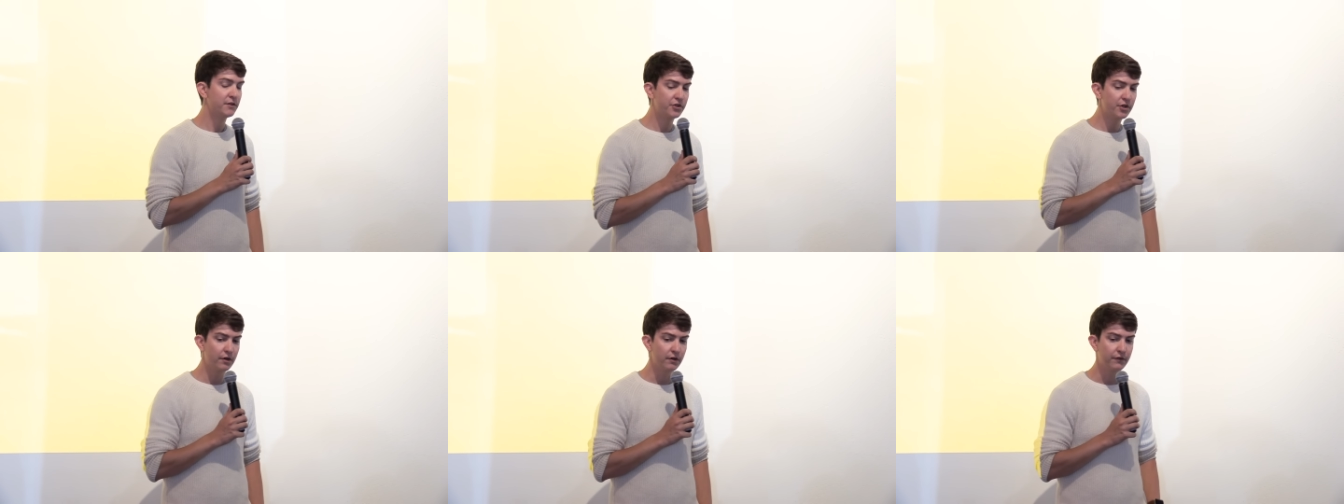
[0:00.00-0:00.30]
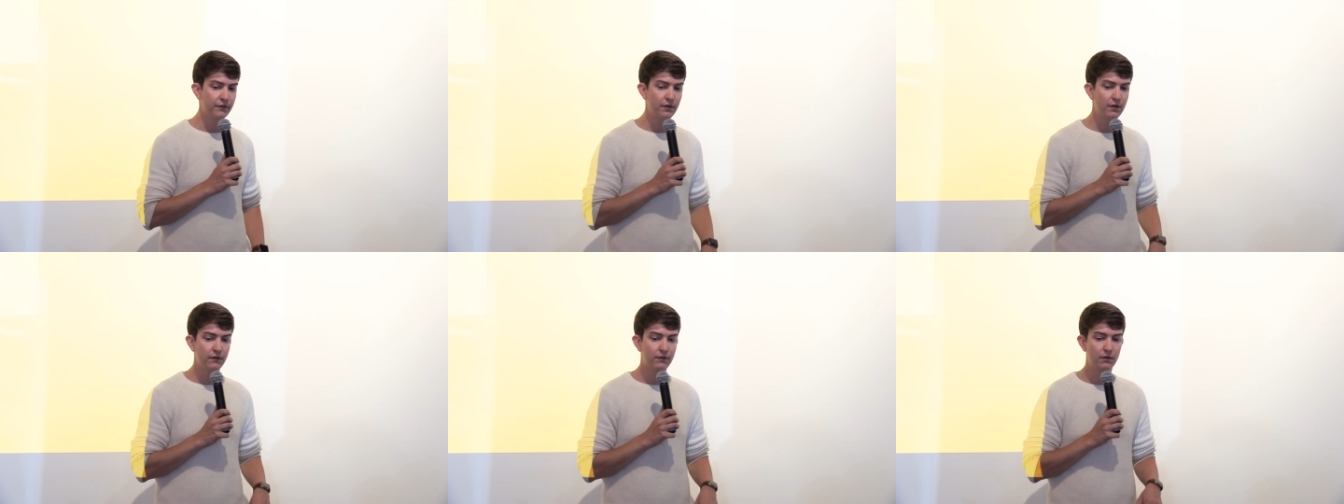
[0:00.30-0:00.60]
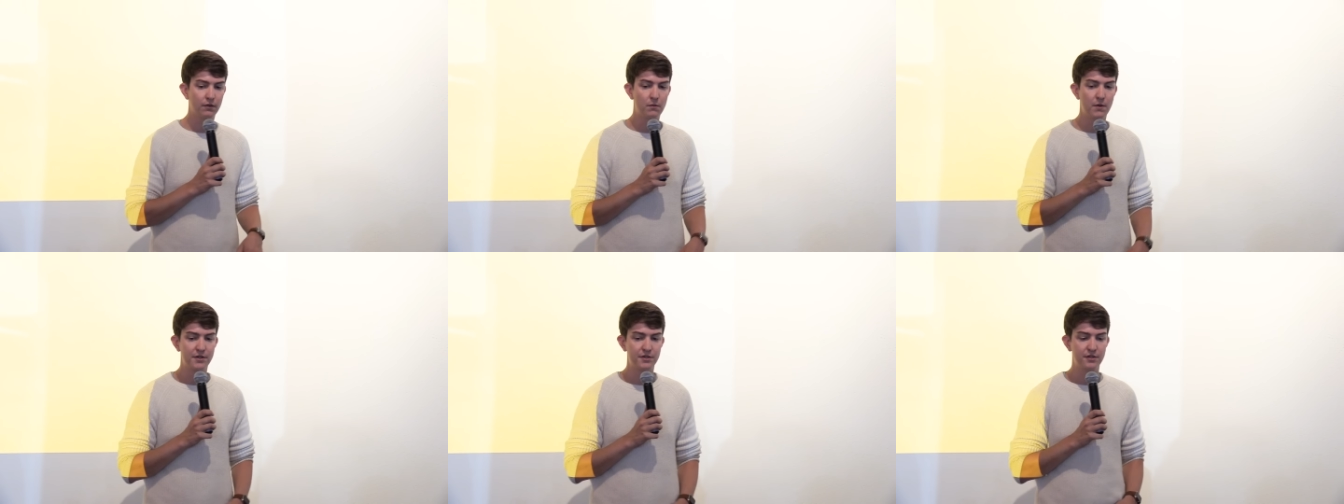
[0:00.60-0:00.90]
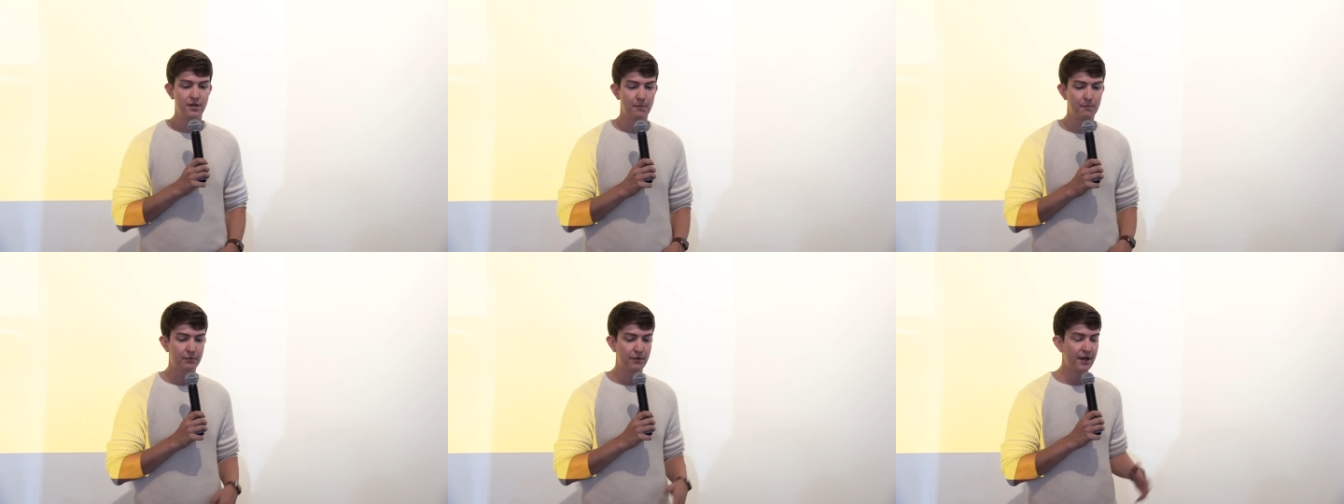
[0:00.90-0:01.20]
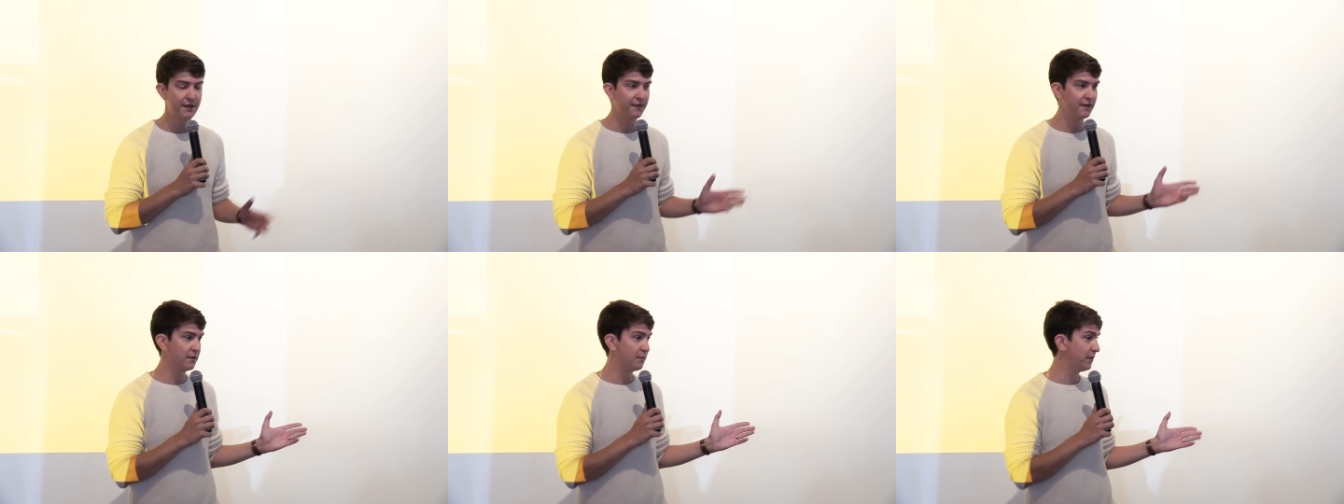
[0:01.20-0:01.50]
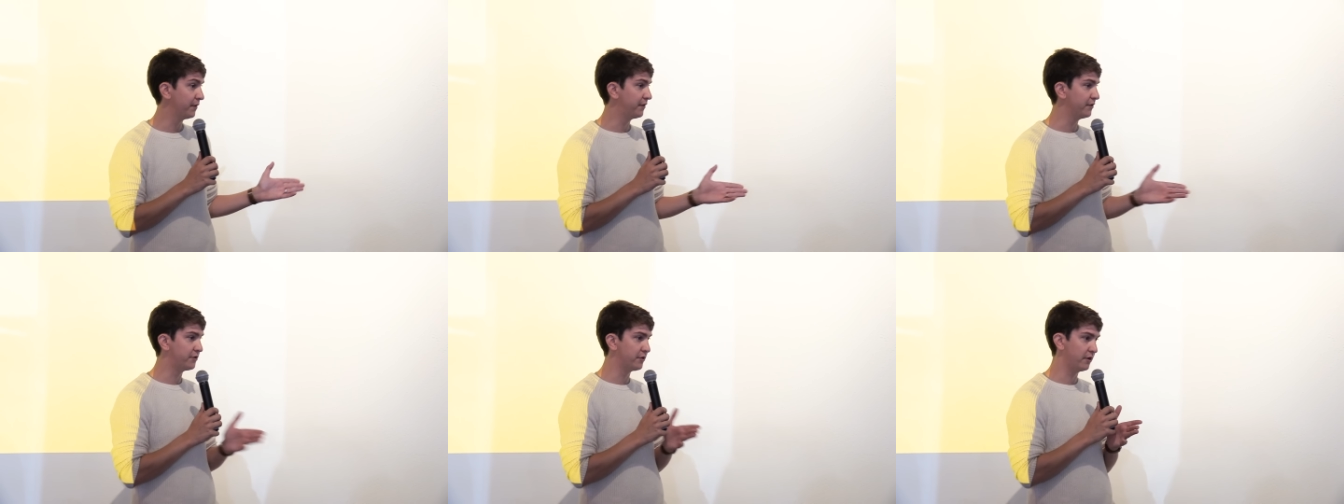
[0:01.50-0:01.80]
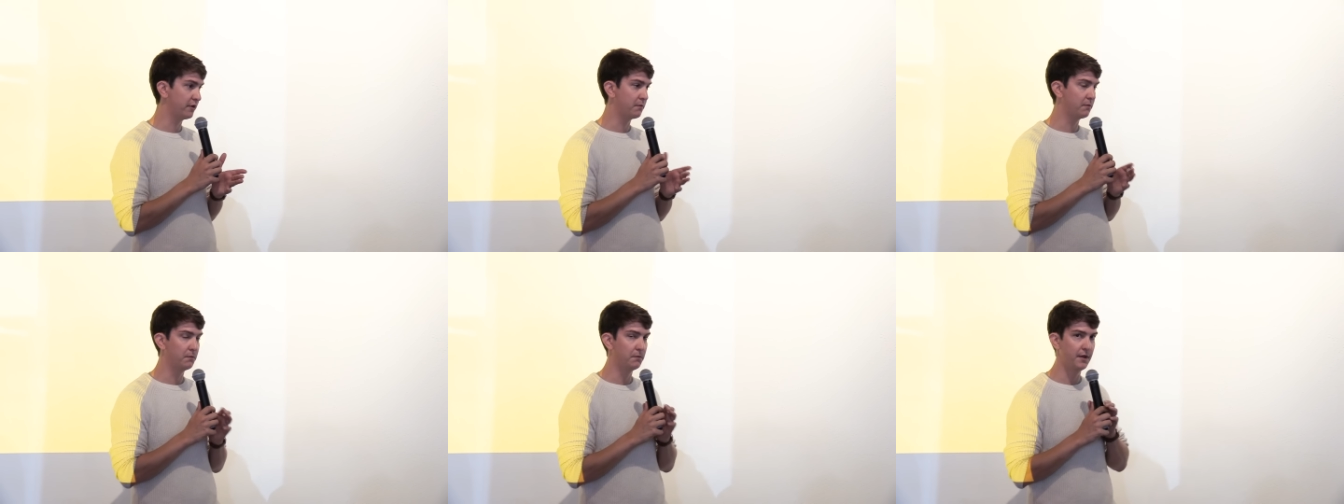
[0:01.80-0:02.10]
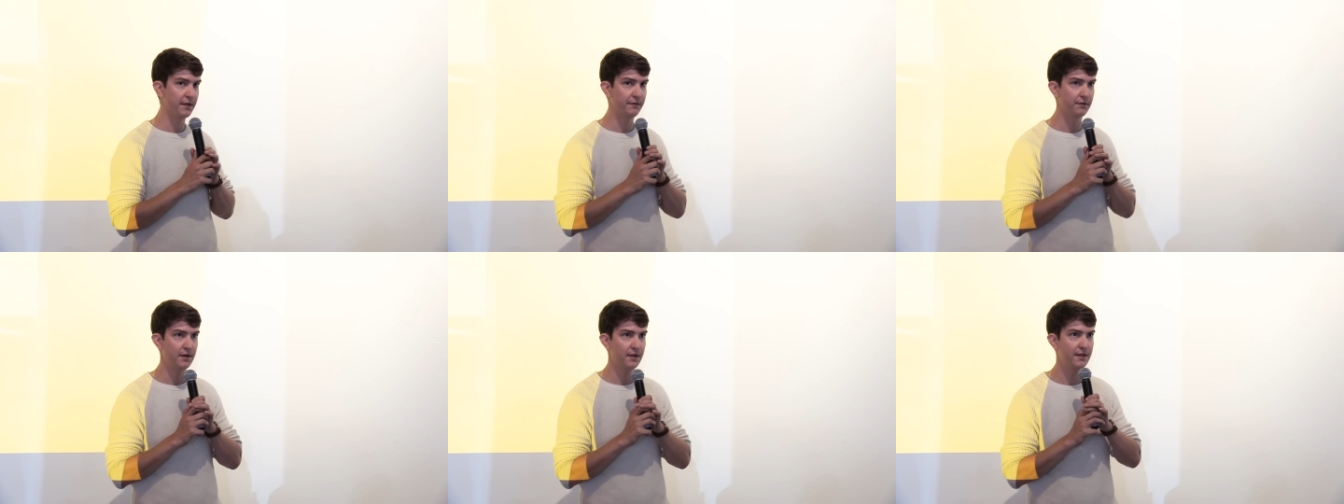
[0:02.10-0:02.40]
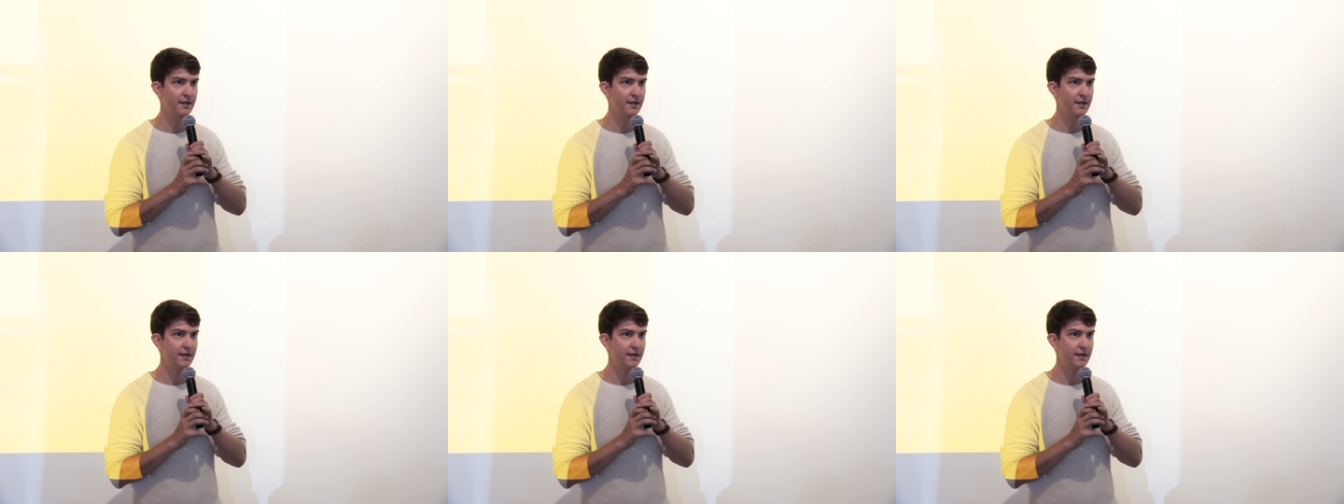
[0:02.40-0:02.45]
Sure. So the question is on pricing and what's a journey we went through.